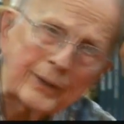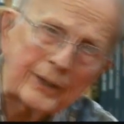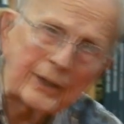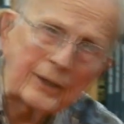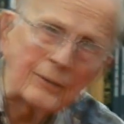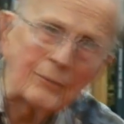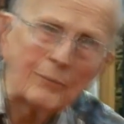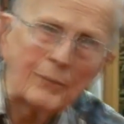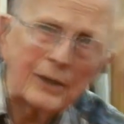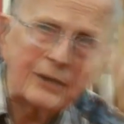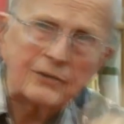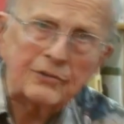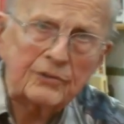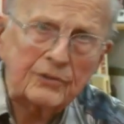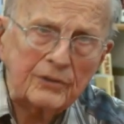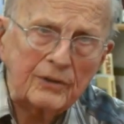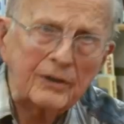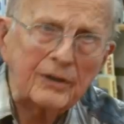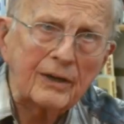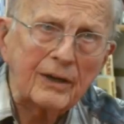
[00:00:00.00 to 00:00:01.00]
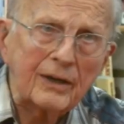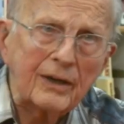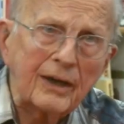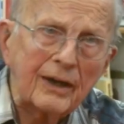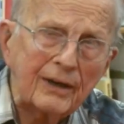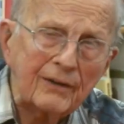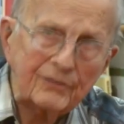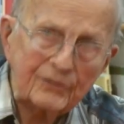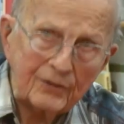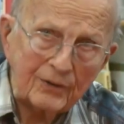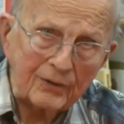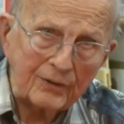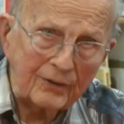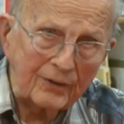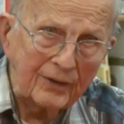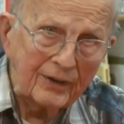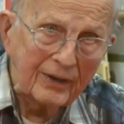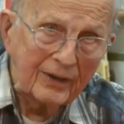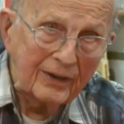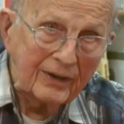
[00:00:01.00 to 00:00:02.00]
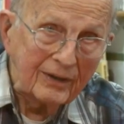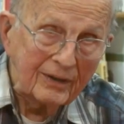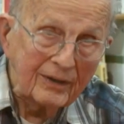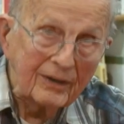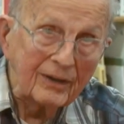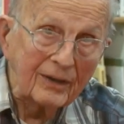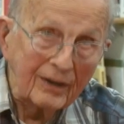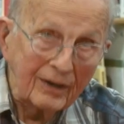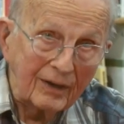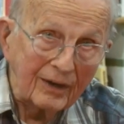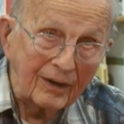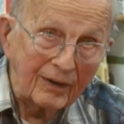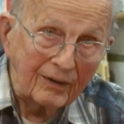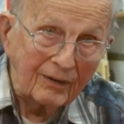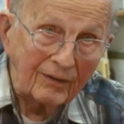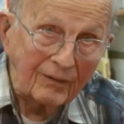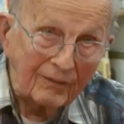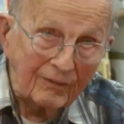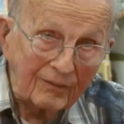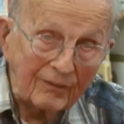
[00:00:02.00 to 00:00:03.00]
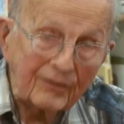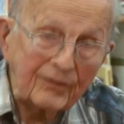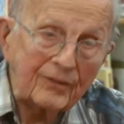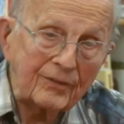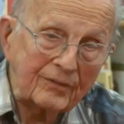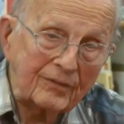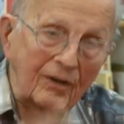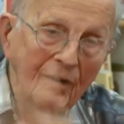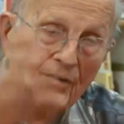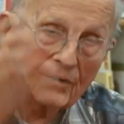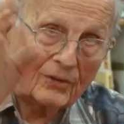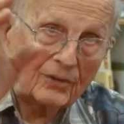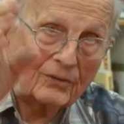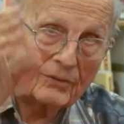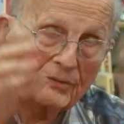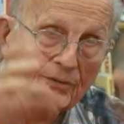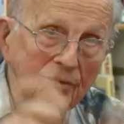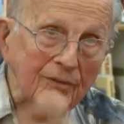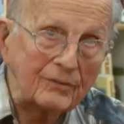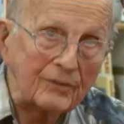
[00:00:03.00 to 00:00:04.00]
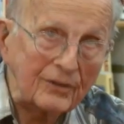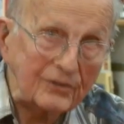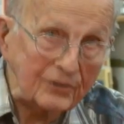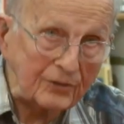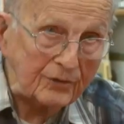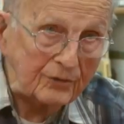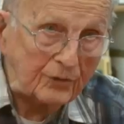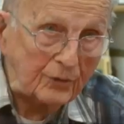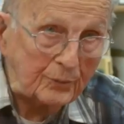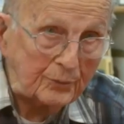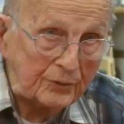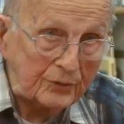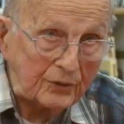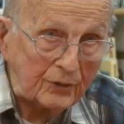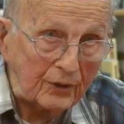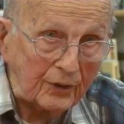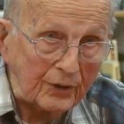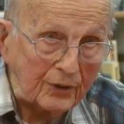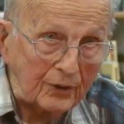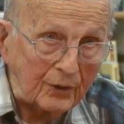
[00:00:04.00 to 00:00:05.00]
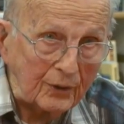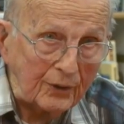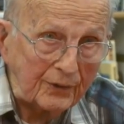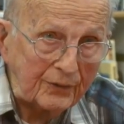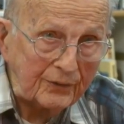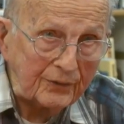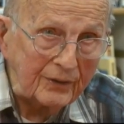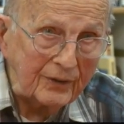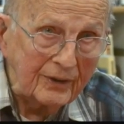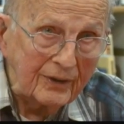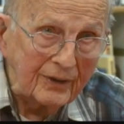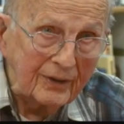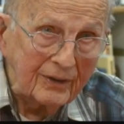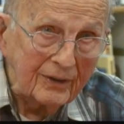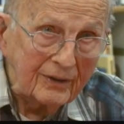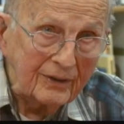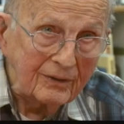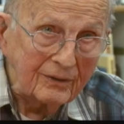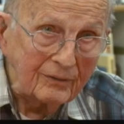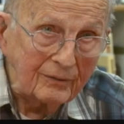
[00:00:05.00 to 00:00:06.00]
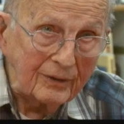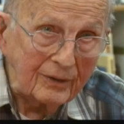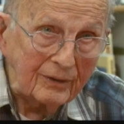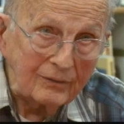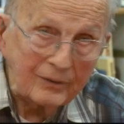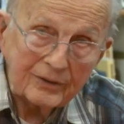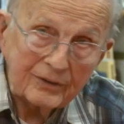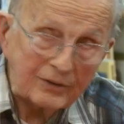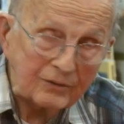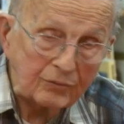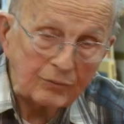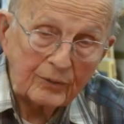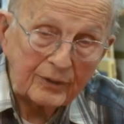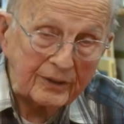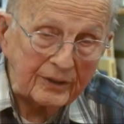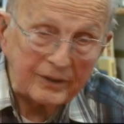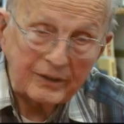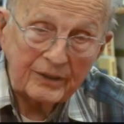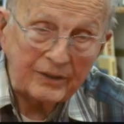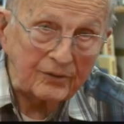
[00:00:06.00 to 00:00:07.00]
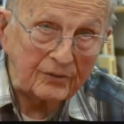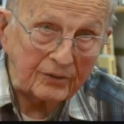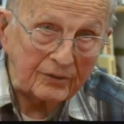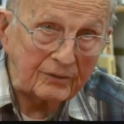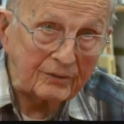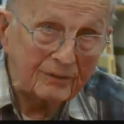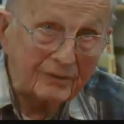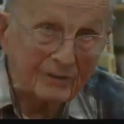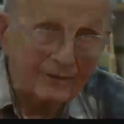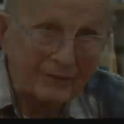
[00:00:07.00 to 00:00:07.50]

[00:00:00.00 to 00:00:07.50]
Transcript: went in much after all the rest of the troops had gone north. We just went in easy.